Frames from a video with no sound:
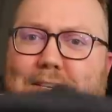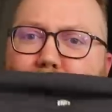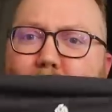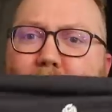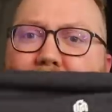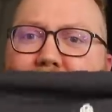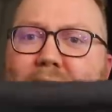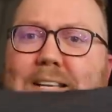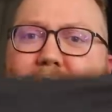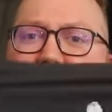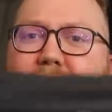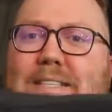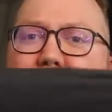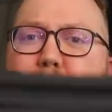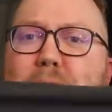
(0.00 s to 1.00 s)
something like this,
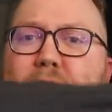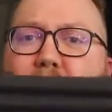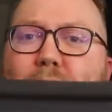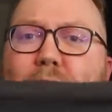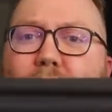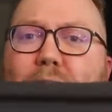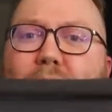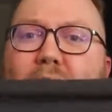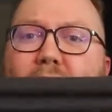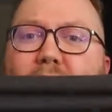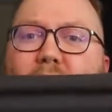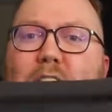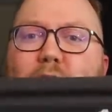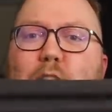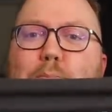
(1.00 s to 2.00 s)
same material,
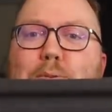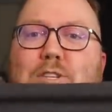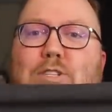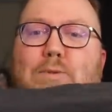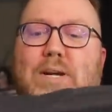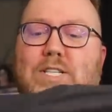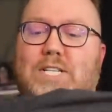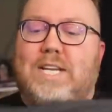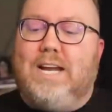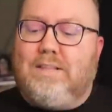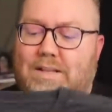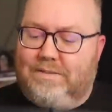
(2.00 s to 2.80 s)
super stretchy, I